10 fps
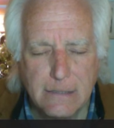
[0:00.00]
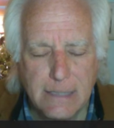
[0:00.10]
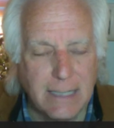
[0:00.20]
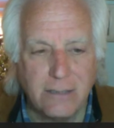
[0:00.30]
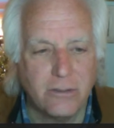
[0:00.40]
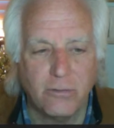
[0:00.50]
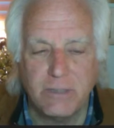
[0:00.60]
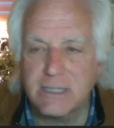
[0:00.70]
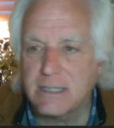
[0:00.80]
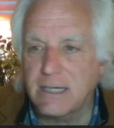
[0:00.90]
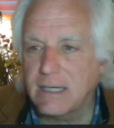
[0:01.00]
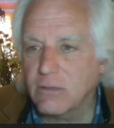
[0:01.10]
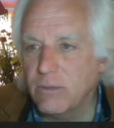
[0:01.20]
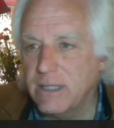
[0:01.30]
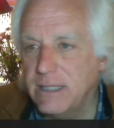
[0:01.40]
I don't know what stock
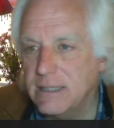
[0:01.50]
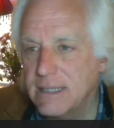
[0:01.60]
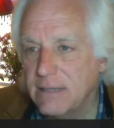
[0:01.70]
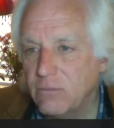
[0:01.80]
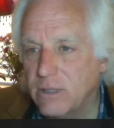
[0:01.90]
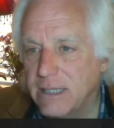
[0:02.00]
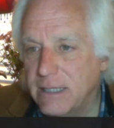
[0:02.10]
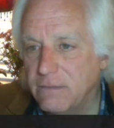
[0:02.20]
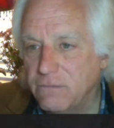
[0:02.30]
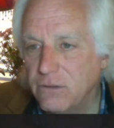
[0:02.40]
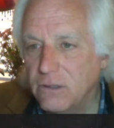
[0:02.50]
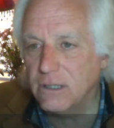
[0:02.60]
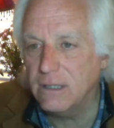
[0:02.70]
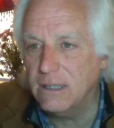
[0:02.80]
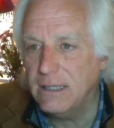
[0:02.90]
one is at
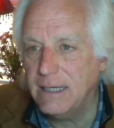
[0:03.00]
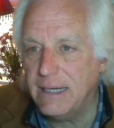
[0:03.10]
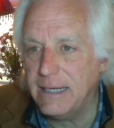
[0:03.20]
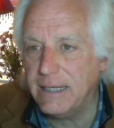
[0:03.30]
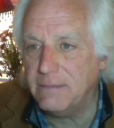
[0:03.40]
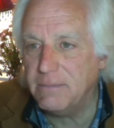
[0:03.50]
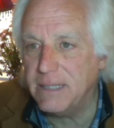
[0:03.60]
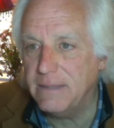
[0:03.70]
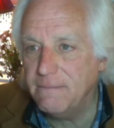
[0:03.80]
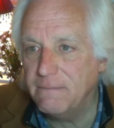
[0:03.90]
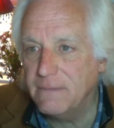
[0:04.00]
184. Hey, MB.